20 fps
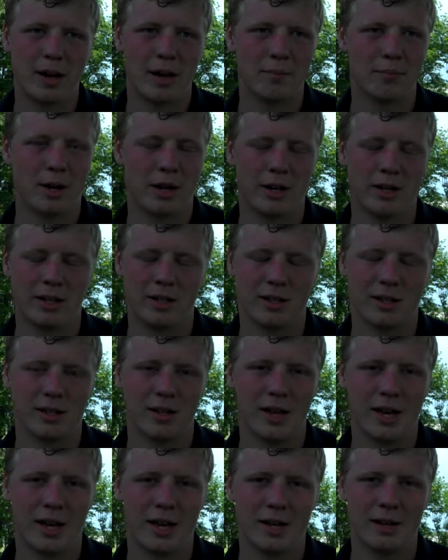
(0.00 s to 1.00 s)
My putting.
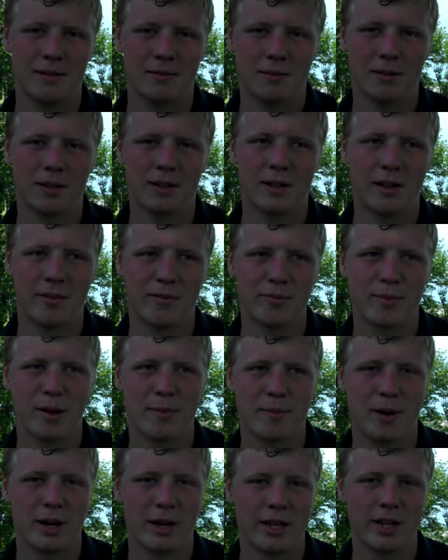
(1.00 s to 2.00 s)
I really loved
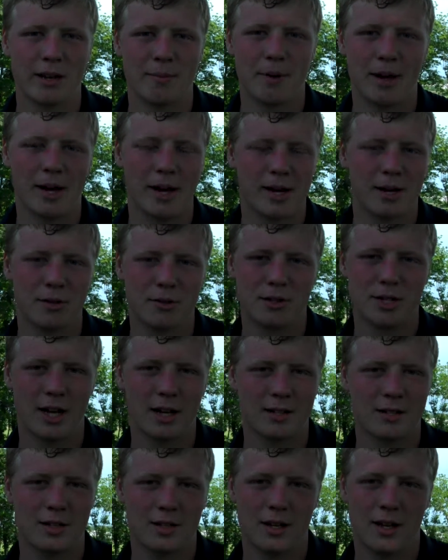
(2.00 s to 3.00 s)
my putting and my iron
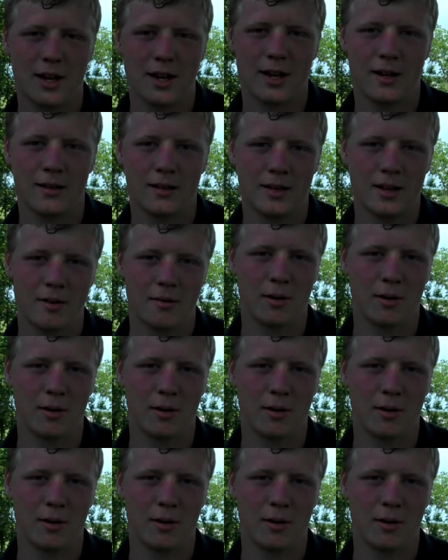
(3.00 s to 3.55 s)
shots today.